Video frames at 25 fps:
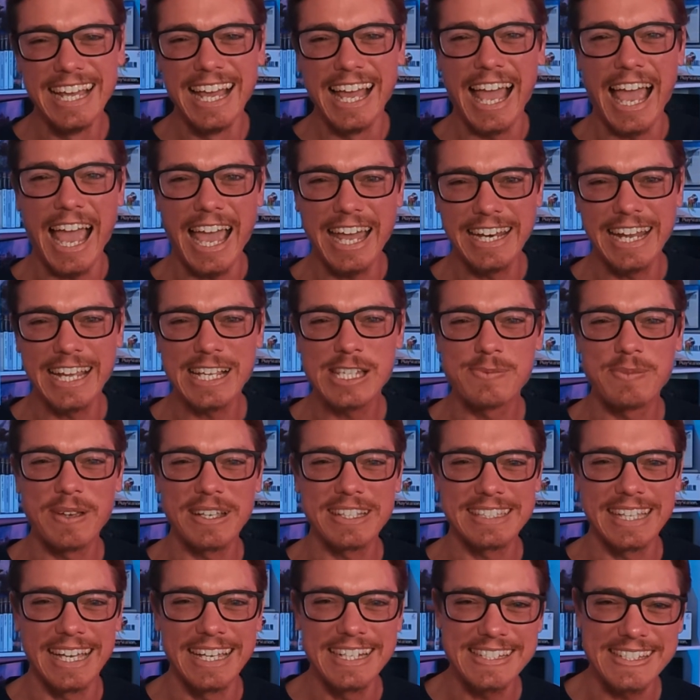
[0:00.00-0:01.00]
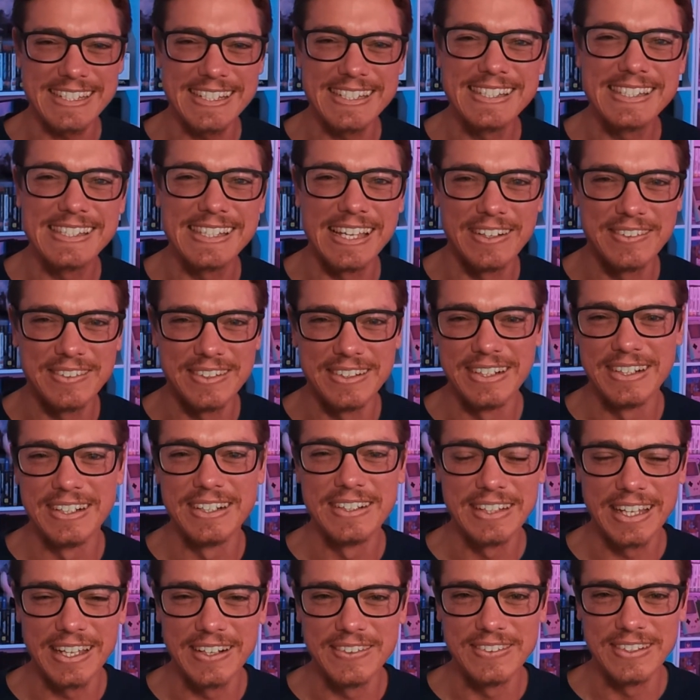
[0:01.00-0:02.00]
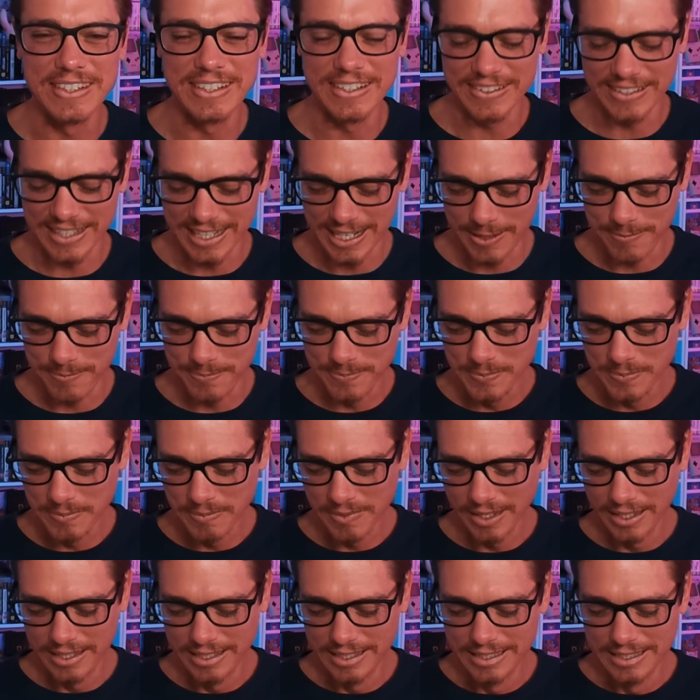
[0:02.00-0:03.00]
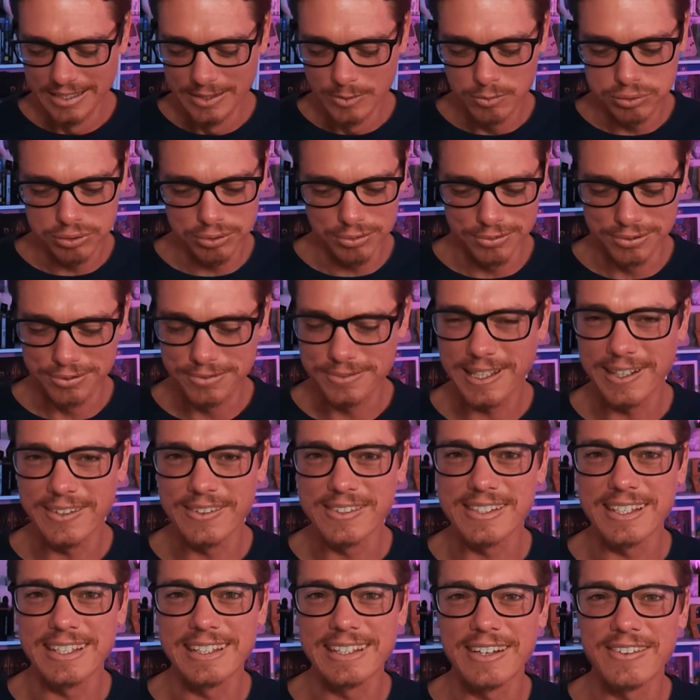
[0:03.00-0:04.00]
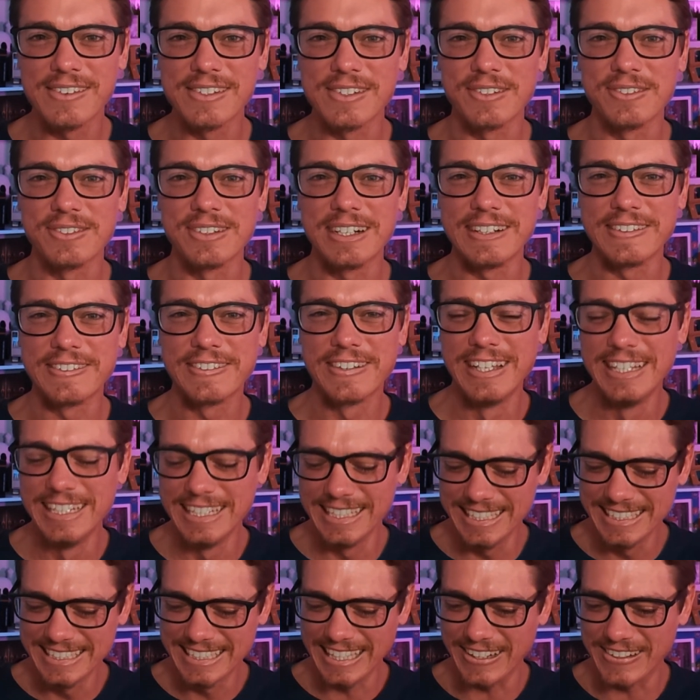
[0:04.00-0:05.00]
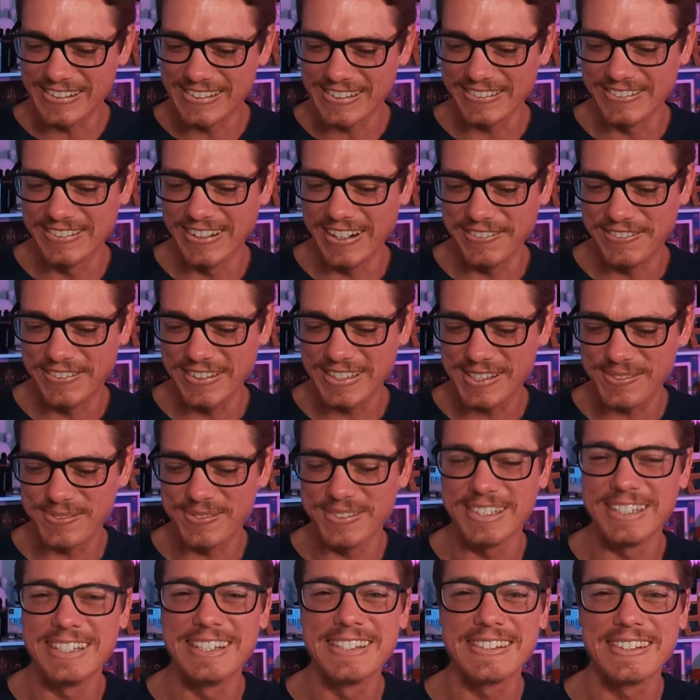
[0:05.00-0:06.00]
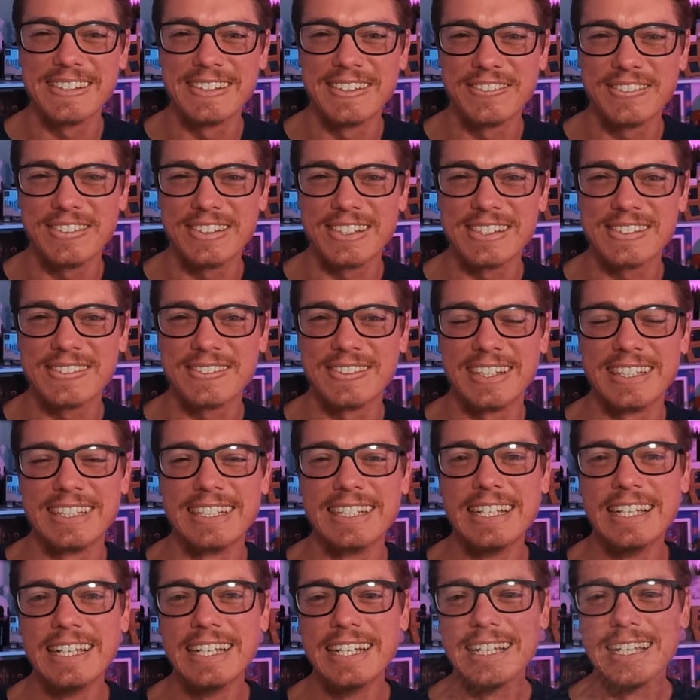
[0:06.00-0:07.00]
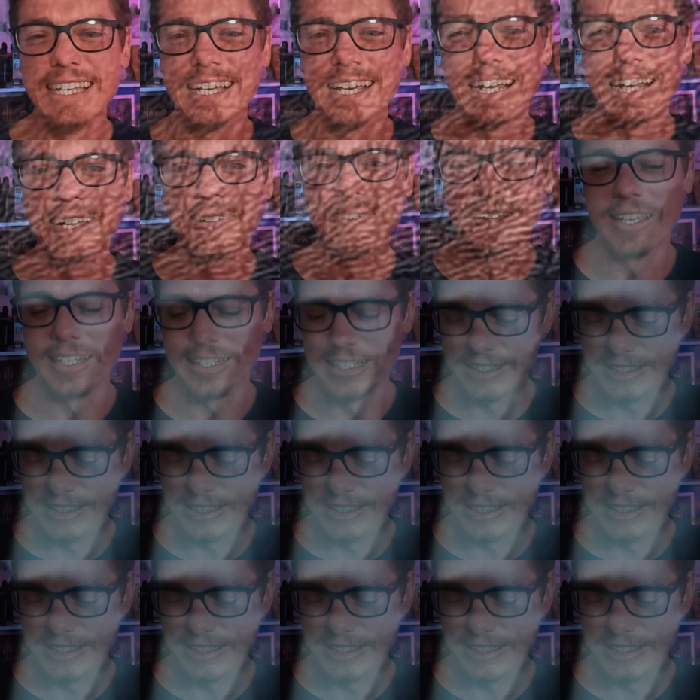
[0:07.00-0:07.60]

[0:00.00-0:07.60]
had expectations that were whew, that was a rough that was a rough experience on the first one, and it